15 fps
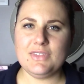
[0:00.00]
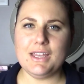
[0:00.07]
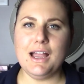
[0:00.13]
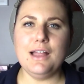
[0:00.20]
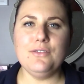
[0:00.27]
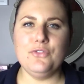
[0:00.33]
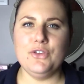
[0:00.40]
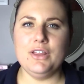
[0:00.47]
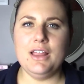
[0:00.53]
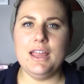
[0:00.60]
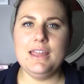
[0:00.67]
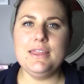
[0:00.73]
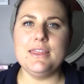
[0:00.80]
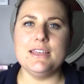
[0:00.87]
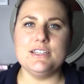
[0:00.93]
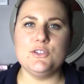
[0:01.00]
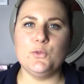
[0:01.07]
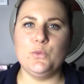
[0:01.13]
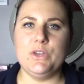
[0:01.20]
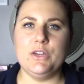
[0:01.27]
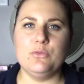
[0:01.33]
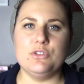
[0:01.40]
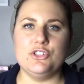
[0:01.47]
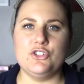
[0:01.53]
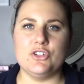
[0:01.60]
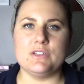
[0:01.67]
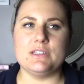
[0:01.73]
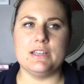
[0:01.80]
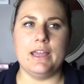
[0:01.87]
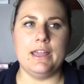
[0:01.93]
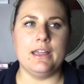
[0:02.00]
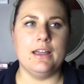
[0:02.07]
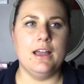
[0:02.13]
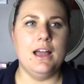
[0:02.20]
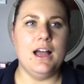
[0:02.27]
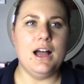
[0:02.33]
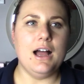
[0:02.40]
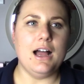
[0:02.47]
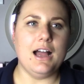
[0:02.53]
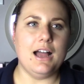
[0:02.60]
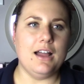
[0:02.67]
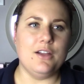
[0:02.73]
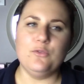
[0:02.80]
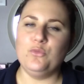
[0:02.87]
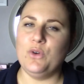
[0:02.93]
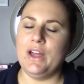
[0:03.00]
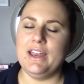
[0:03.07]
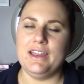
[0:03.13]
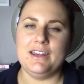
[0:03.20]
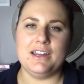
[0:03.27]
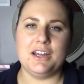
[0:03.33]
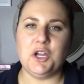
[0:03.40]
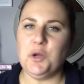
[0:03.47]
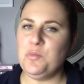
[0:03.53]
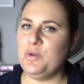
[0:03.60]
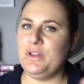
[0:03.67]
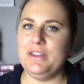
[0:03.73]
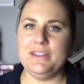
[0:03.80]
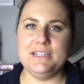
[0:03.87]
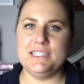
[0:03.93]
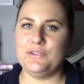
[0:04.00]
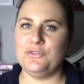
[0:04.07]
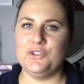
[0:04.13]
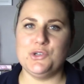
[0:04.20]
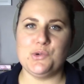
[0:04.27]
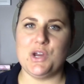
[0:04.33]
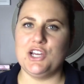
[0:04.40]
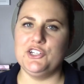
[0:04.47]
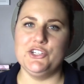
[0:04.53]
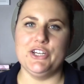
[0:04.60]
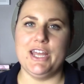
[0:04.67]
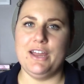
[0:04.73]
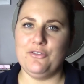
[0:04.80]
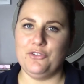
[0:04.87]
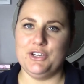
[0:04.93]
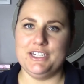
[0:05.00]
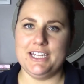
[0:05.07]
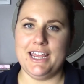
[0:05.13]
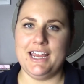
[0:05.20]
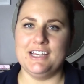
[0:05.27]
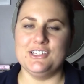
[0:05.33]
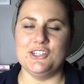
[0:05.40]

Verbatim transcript: I feel like this week was just like I went in a completely different direction every day.